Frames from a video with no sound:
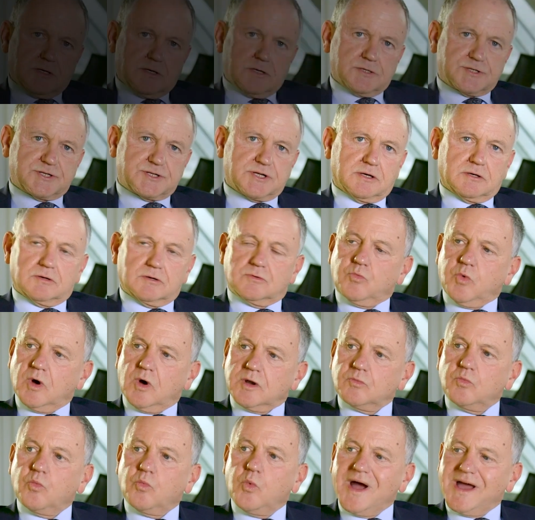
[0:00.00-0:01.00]
So
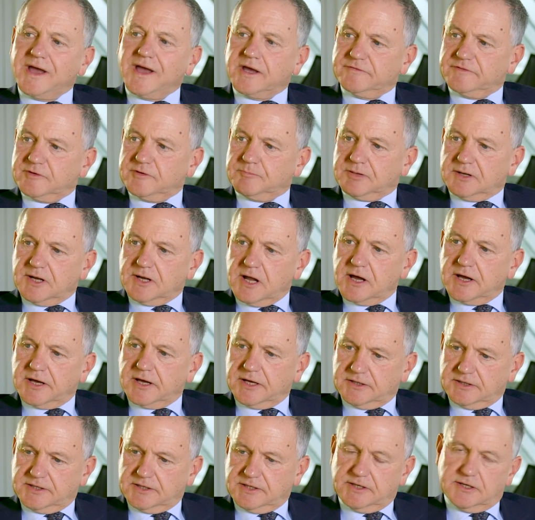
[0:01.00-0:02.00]
one way of
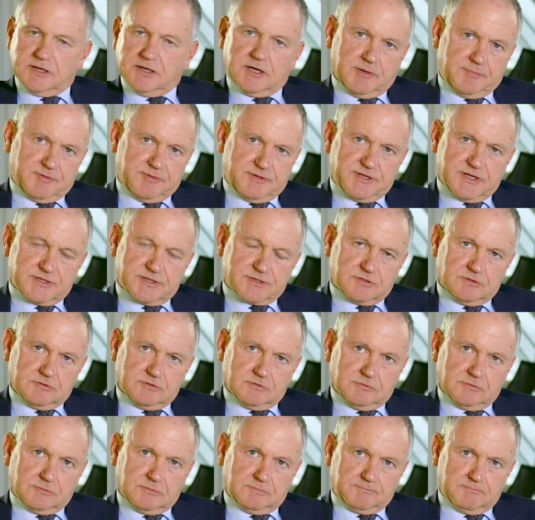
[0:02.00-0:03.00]
applying the
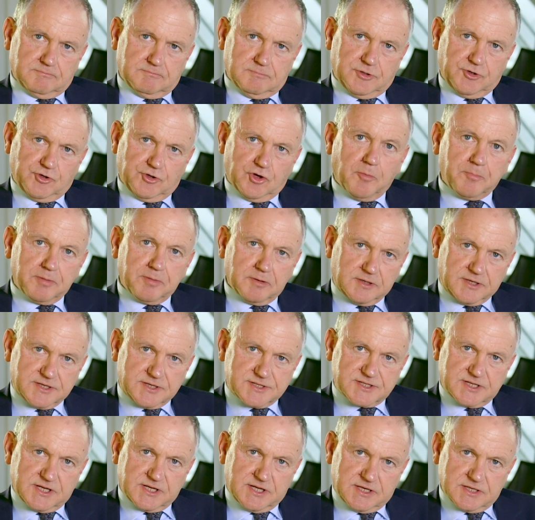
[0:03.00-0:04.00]
hypothetical
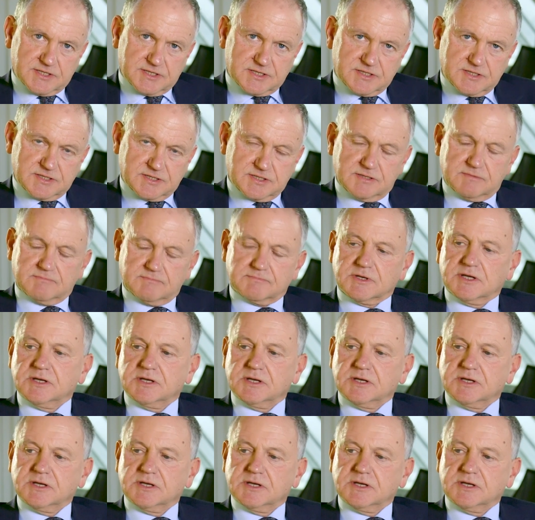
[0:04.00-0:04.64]
monopolist test